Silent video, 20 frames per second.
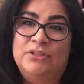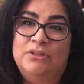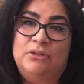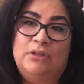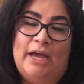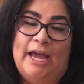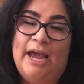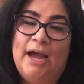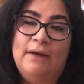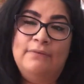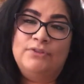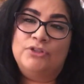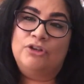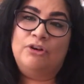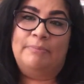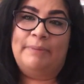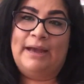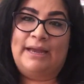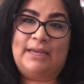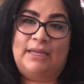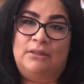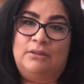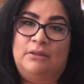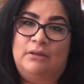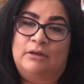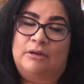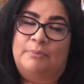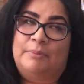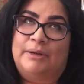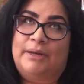to I have to go back and
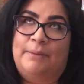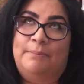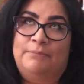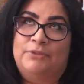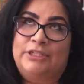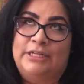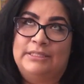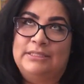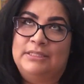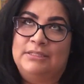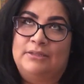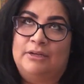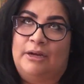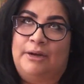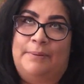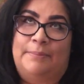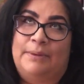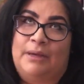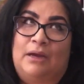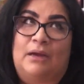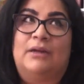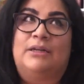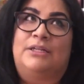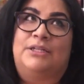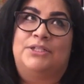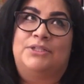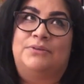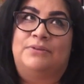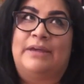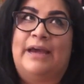look, but I'm chances are I'm not going
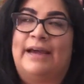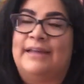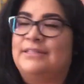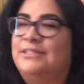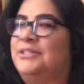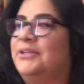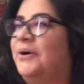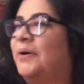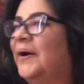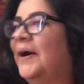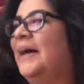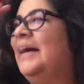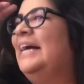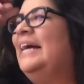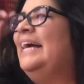to do that. So